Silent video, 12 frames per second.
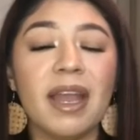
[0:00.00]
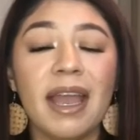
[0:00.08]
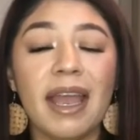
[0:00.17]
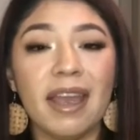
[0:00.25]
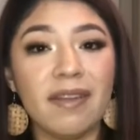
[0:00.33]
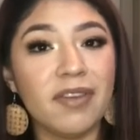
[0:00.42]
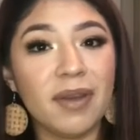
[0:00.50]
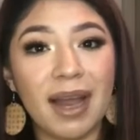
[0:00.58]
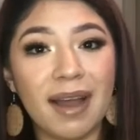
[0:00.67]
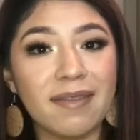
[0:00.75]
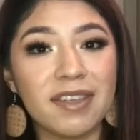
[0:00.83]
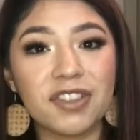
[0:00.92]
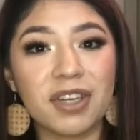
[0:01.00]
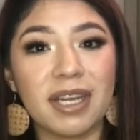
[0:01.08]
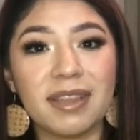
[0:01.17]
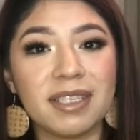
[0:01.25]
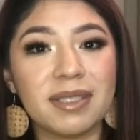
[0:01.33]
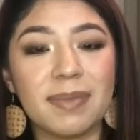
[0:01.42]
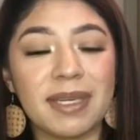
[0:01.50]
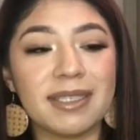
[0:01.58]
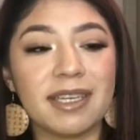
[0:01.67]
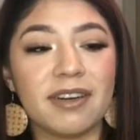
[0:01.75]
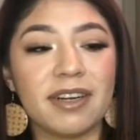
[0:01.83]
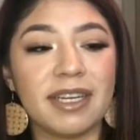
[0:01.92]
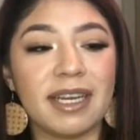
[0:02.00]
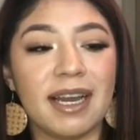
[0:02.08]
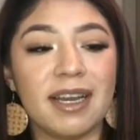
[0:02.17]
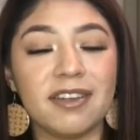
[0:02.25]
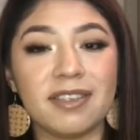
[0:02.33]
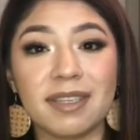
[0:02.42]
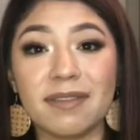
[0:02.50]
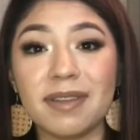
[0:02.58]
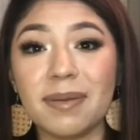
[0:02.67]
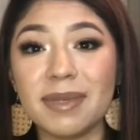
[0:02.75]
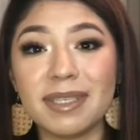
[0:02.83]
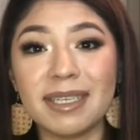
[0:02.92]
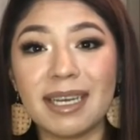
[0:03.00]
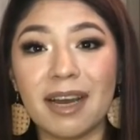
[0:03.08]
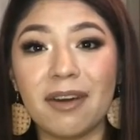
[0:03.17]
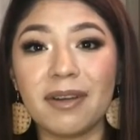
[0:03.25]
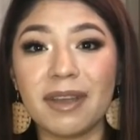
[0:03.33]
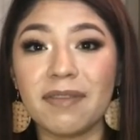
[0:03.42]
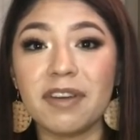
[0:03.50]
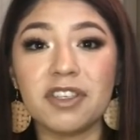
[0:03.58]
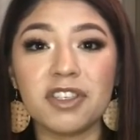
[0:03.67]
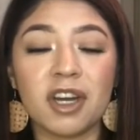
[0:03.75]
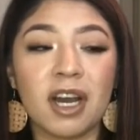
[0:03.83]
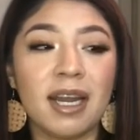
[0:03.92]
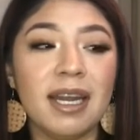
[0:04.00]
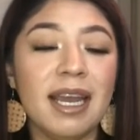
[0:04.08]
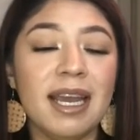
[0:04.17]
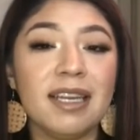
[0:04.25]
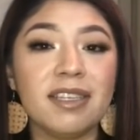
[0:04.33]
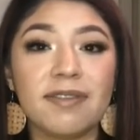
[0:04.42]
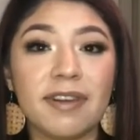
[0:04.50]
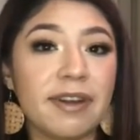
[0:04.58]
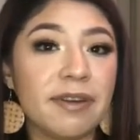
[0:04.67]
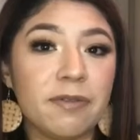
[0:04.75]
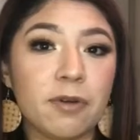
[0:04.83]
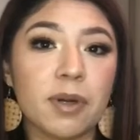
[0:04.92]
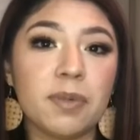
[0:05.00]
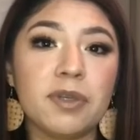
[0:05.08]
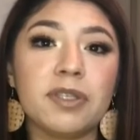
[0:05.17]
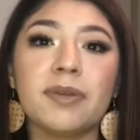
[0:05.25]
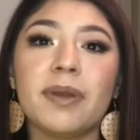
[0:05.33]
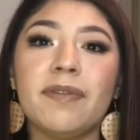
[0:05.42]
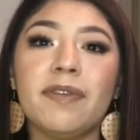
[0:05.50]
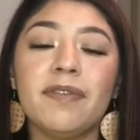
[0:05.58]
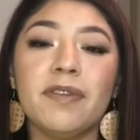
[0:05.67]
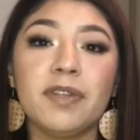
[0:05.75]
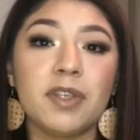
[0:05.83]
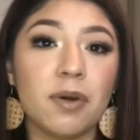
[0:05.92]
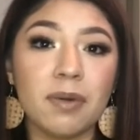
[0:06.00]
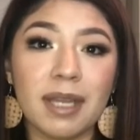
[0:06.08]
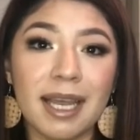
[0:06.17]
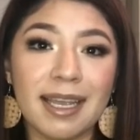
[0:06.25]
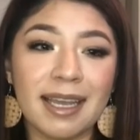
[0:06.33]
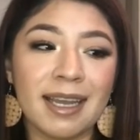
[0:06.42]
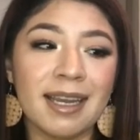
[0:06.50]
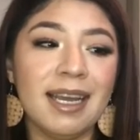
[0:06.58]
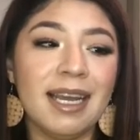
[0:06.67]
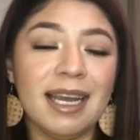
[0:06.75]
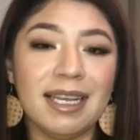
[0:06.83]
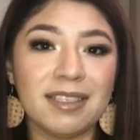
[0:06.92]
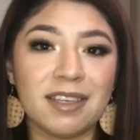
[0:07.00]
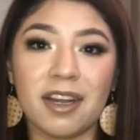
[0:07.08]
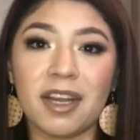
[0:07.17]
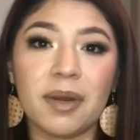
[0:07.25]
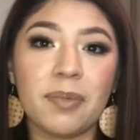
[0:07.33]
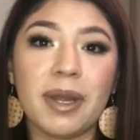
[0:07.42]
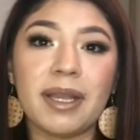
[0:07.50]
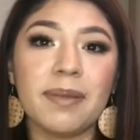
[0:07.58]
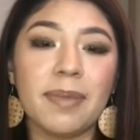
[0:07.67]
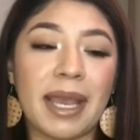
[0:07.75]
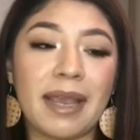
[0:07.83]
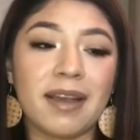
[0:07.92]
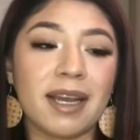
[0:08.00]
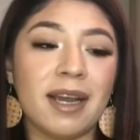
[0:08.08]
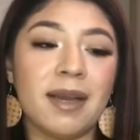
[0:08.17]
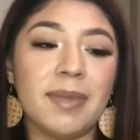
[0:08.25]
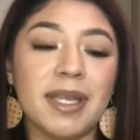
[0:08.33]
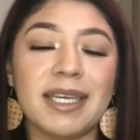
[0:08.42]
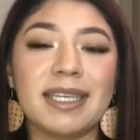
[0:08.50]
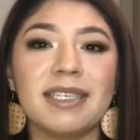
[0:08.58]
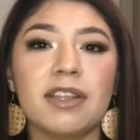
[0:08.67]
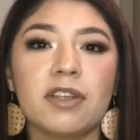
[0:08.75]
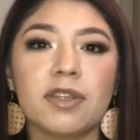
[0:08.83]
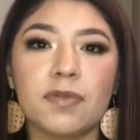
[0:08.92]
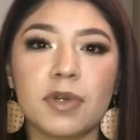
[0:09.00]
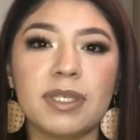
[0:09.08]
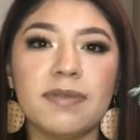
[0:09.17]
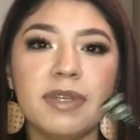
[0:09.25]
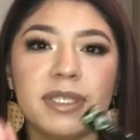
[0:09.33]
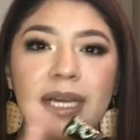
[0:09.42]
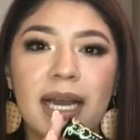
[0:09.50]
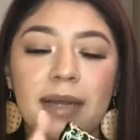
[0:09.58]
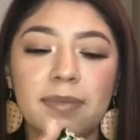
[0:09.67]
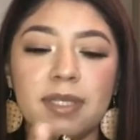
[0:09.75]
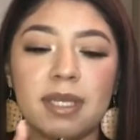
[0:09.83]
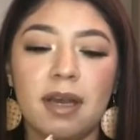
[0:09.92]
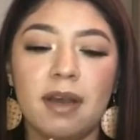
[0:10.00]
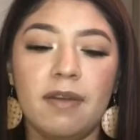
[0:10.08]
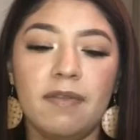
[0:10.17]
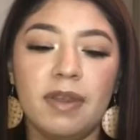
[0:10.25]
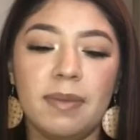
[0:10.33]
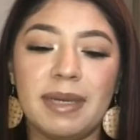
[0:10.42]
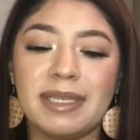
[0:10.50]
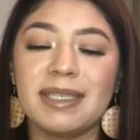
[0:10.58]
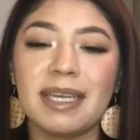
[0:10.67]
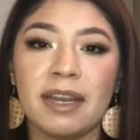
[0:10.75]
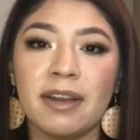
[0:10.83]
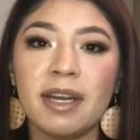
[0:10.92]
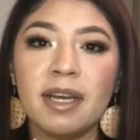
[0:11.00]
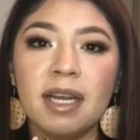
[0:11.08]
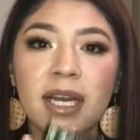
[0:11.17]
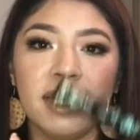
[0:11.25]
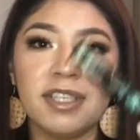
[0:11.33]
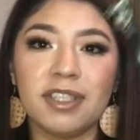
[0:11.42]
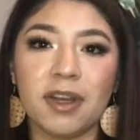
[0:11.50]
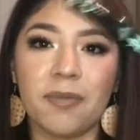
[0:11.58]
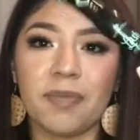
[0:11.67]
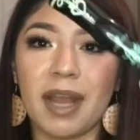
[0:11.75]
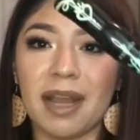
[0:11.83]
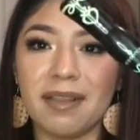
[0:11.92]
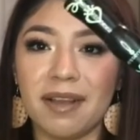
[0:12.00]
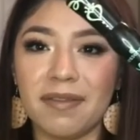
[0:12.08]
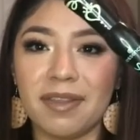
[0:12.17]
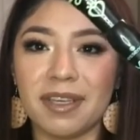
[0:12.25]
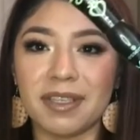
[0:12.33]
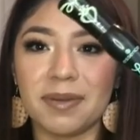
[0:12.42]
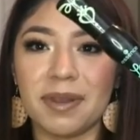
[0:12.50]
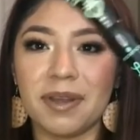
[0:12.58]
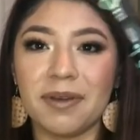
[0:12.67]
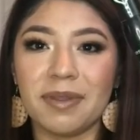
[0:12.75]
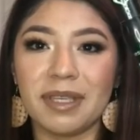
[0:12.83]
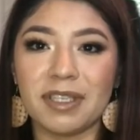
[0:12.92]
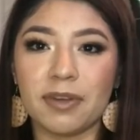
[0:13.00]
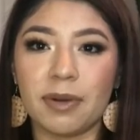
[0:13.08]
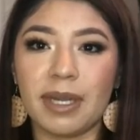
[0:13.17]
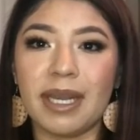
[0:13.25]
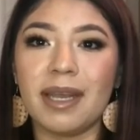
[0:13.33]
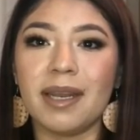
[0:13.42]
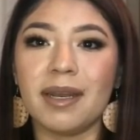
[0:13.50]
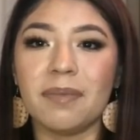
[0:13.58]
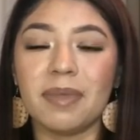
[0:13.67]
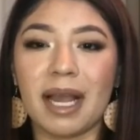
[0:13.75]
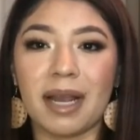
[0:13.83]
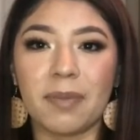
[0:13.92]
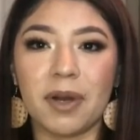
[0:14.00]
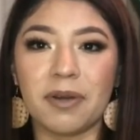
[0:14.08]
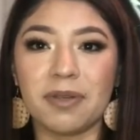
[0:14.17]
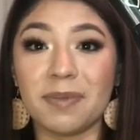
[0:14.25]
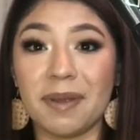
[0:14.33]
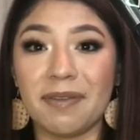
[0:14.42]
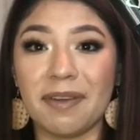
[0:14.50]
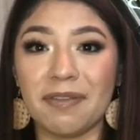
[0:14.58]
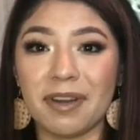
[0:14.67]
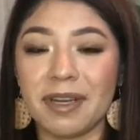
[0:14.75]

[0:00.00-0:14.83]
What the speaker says: if you haven't tried this mascara yet, you're definitely missing out. Give it a shot. It is very affordable, so even if you don't like it, it's not going to break the bank. And like I said, there's 4 different types of the mascara. So I love this one though. This green and black bottle is my favorite.